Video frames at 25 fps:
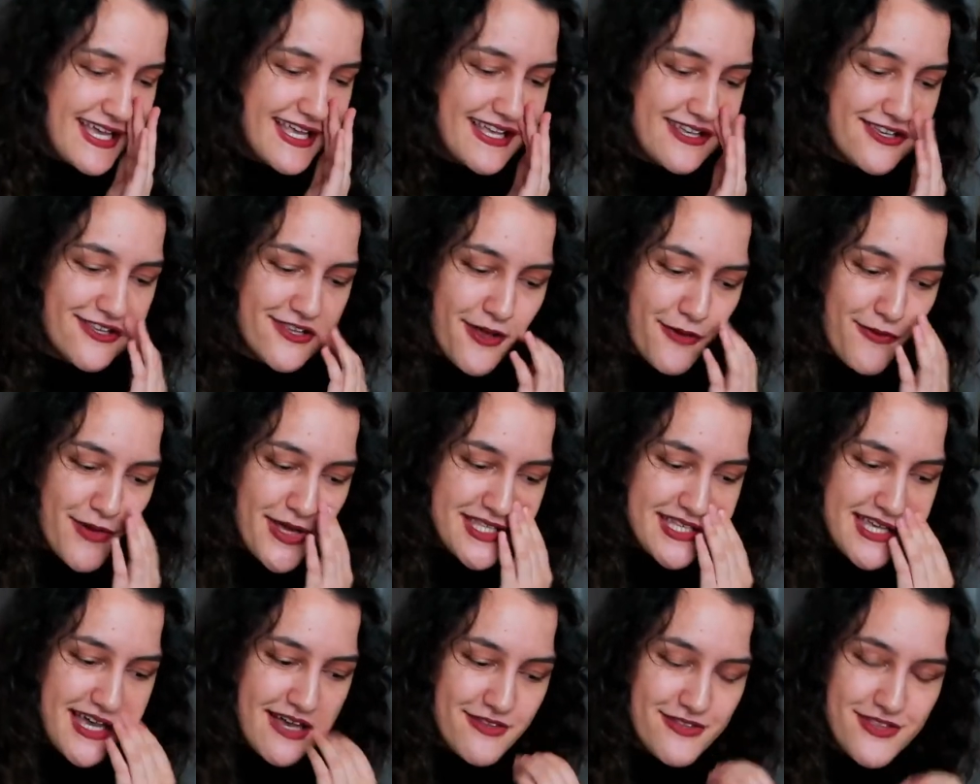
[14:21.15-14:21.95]
You know
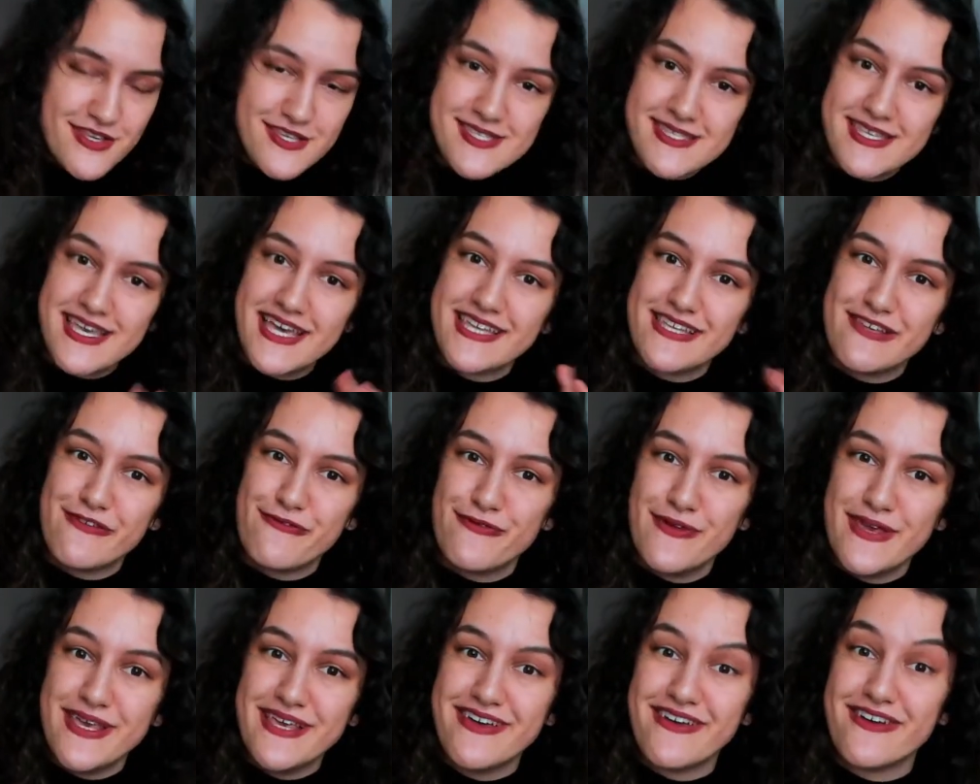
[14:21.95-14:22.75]
what, I'll just say the
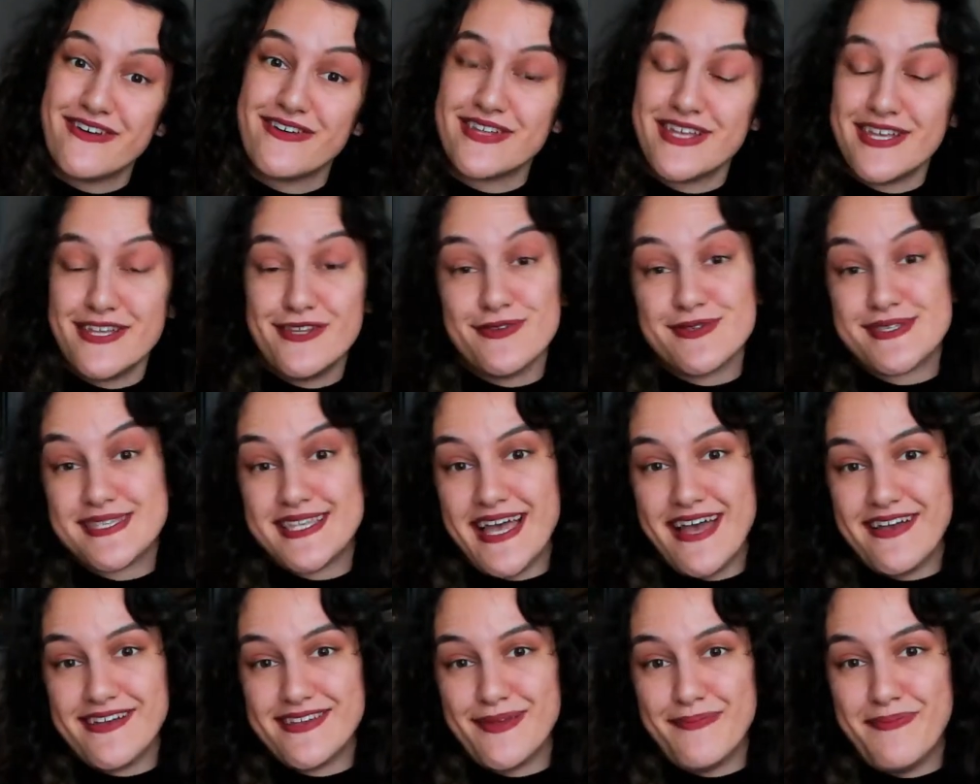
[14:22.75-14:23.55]
finger that you
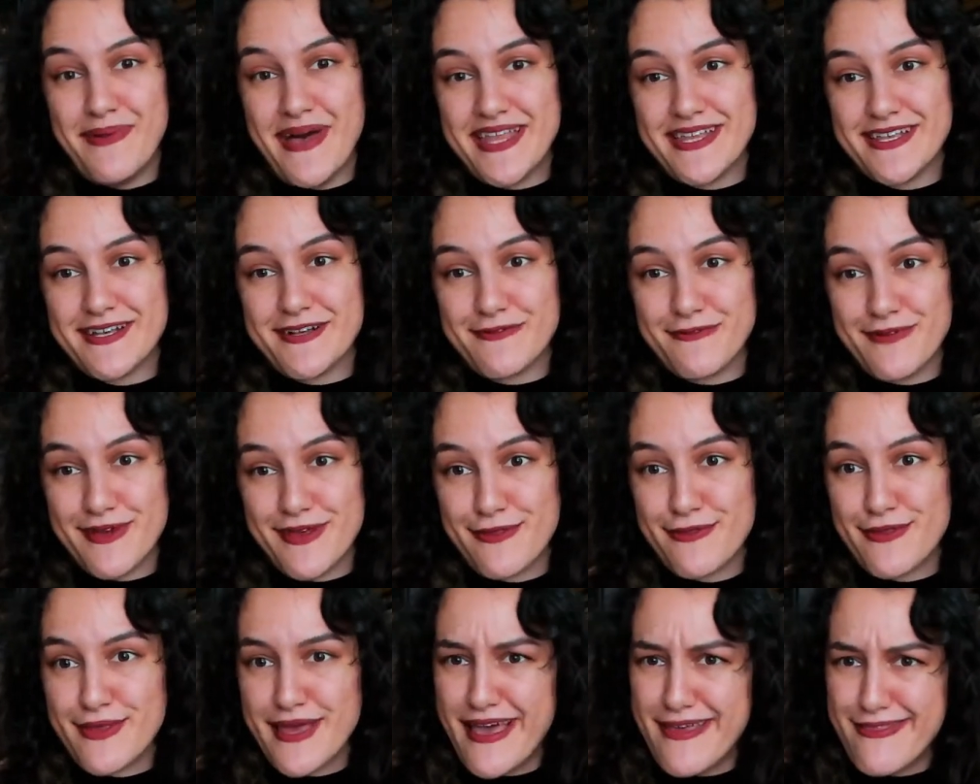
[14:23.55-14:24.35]
start the pattern
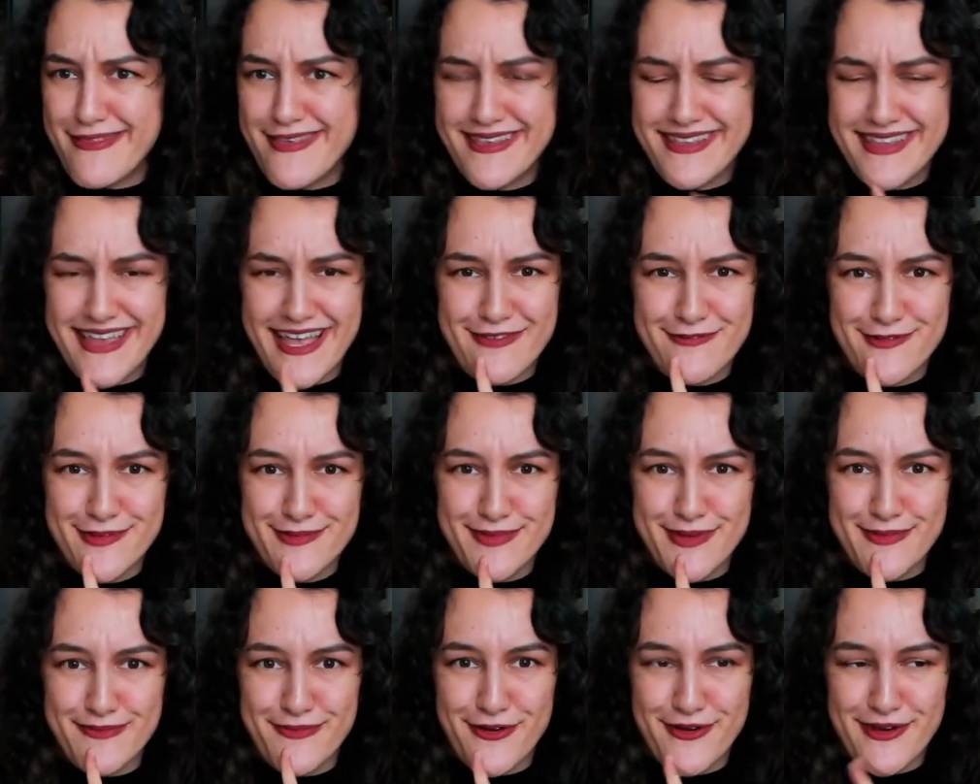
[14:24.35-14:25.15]
with. I think that will
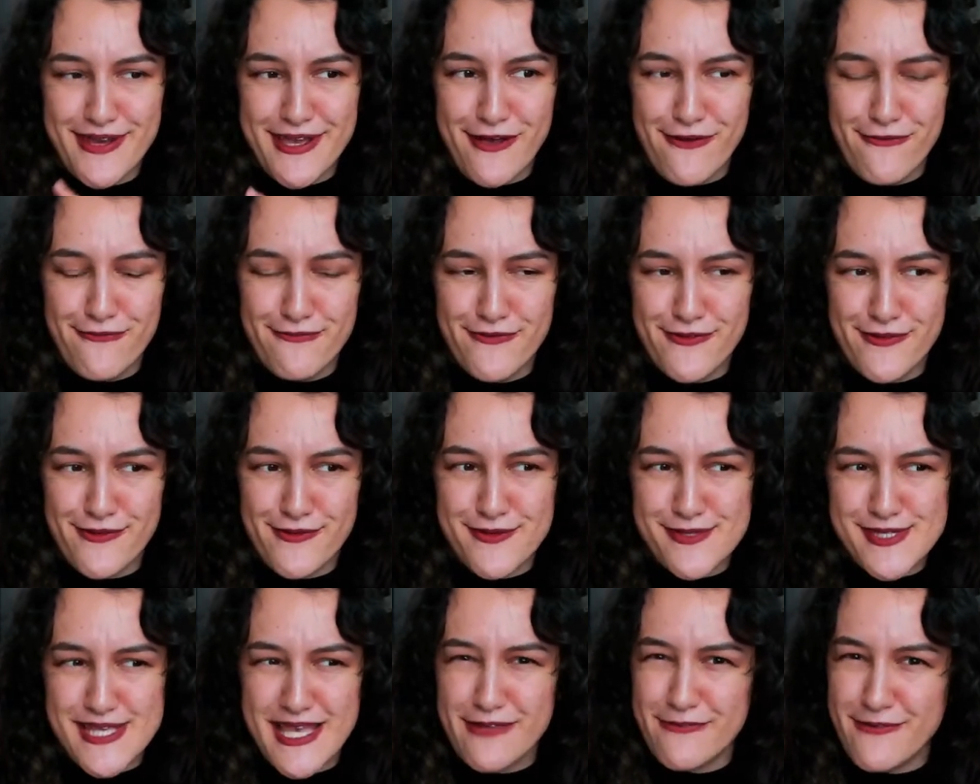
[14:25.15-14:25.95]
be more helpful,
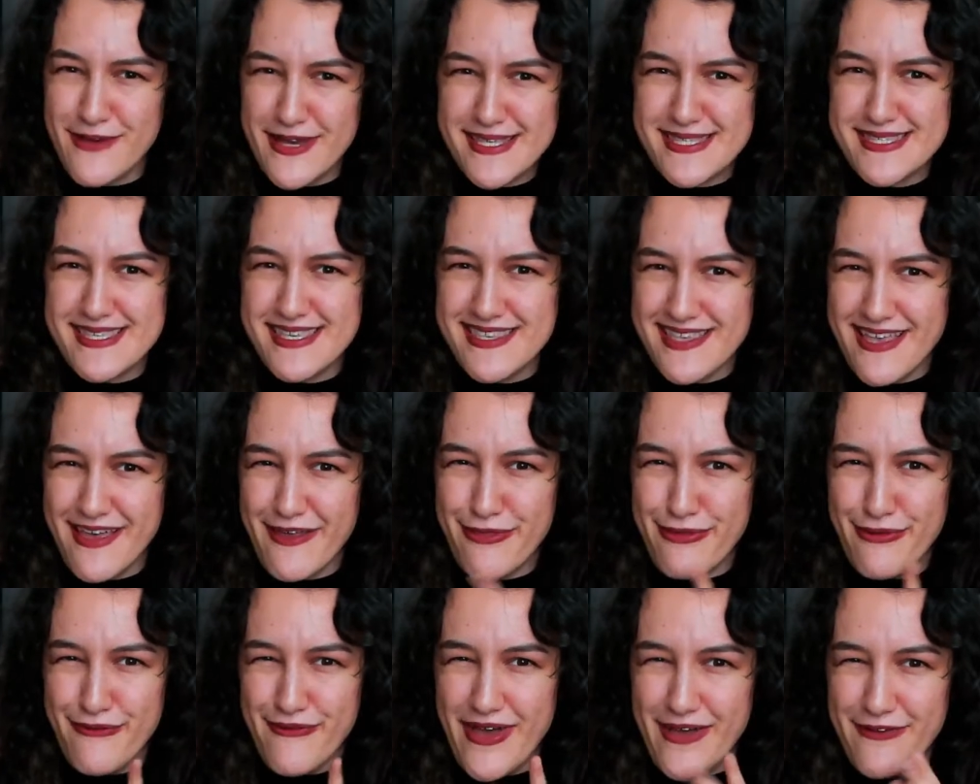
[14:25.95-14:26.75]
because otherwise
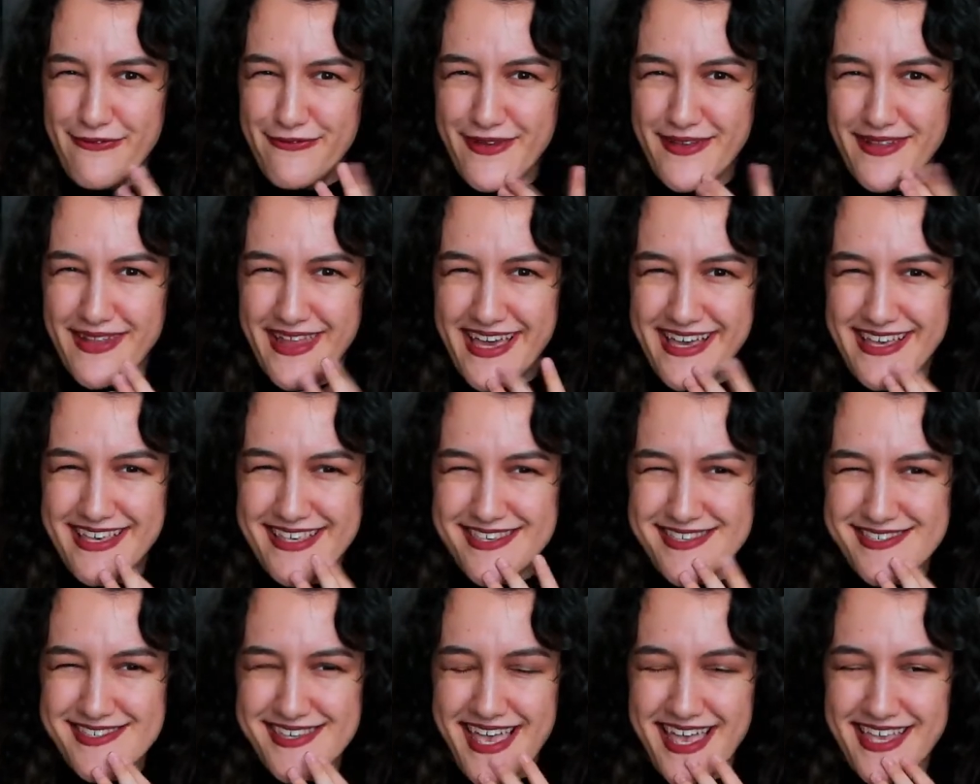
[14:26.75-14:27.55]
I feel like it
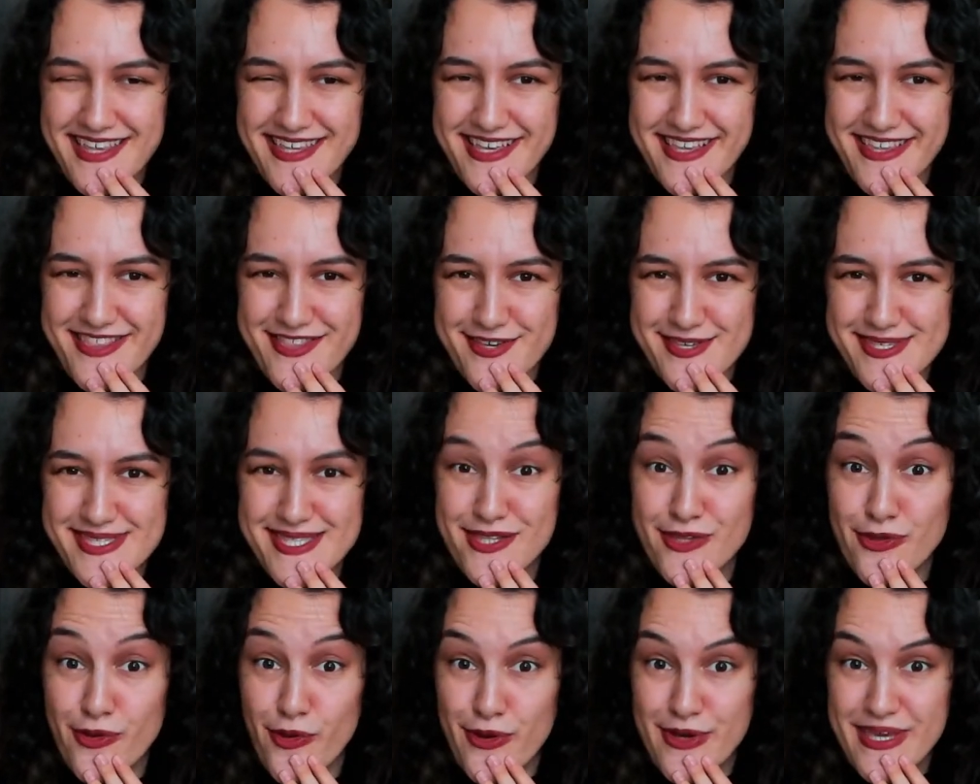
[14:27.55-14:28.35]
is getting just
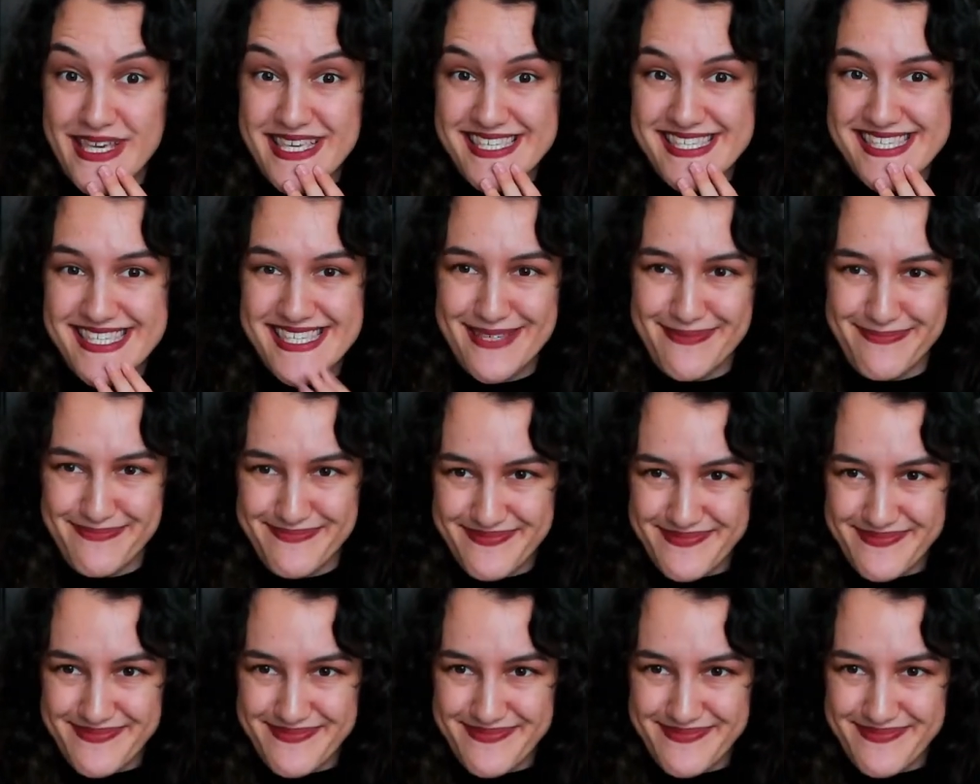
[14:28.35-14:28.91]
noise.